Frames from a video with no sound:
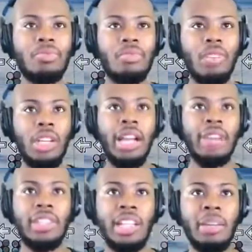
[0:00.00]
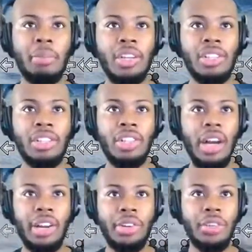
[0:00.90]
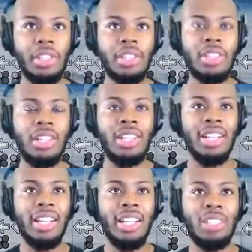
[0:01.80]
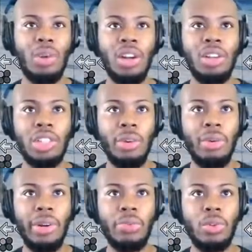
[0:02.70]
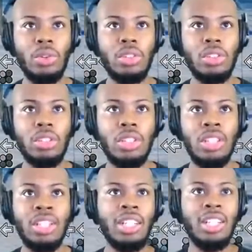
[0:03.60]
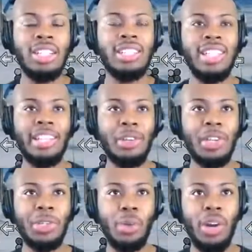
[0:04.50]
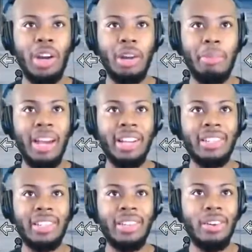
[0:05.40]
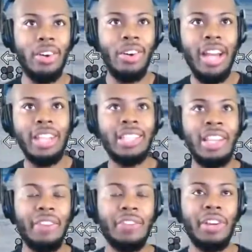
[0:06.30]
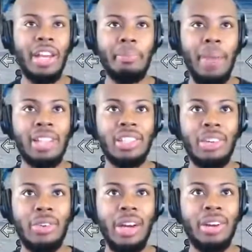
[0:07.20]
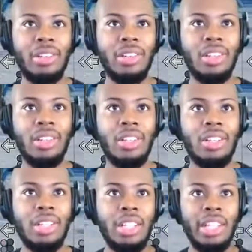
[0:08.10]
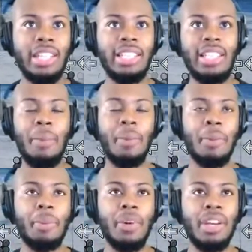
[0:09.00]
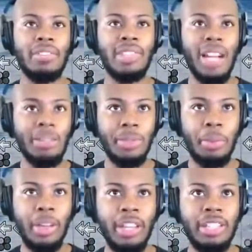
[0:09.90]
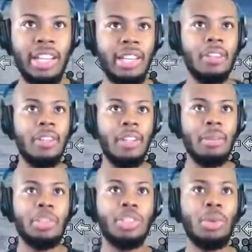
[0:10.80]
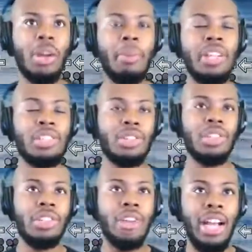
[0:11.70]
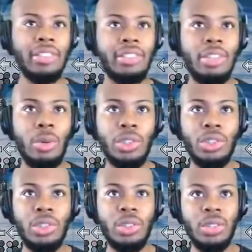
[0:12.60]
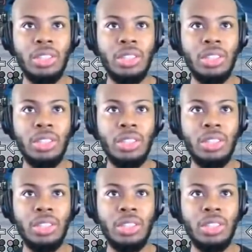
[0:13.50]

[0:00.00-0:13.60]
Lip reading: Every Tekken player should know how to do this. It's one of those unwritten rules. It's like you could do it automatically or on accident if you're like mashing around. Like that's happened to me plenty of times through playing Tekken. But you want to make sure that you actually know what you're doing.